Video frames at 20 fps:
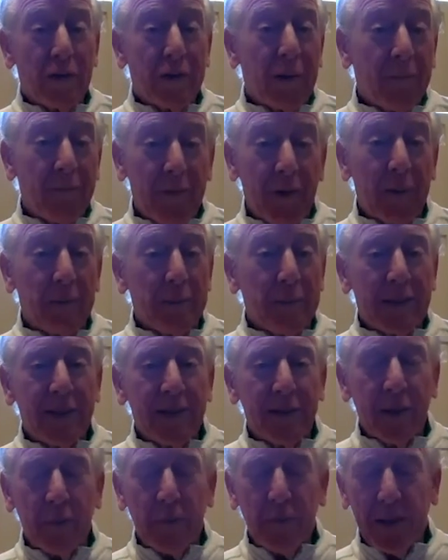I'm from
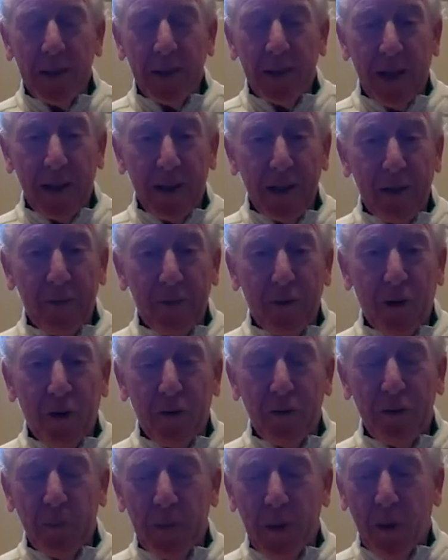Mississippi, not that
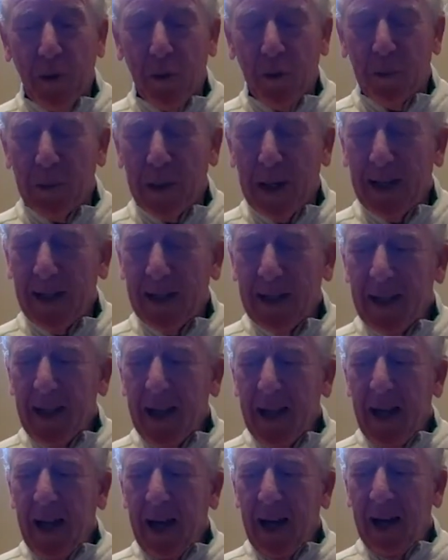far from home.
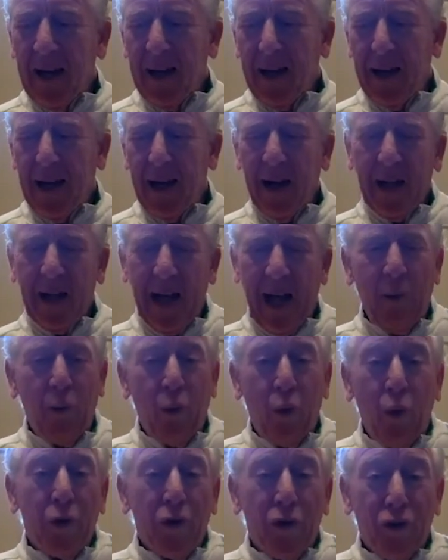I
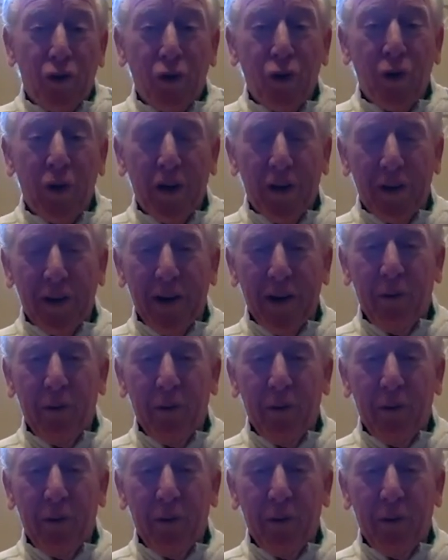wanted to do it here.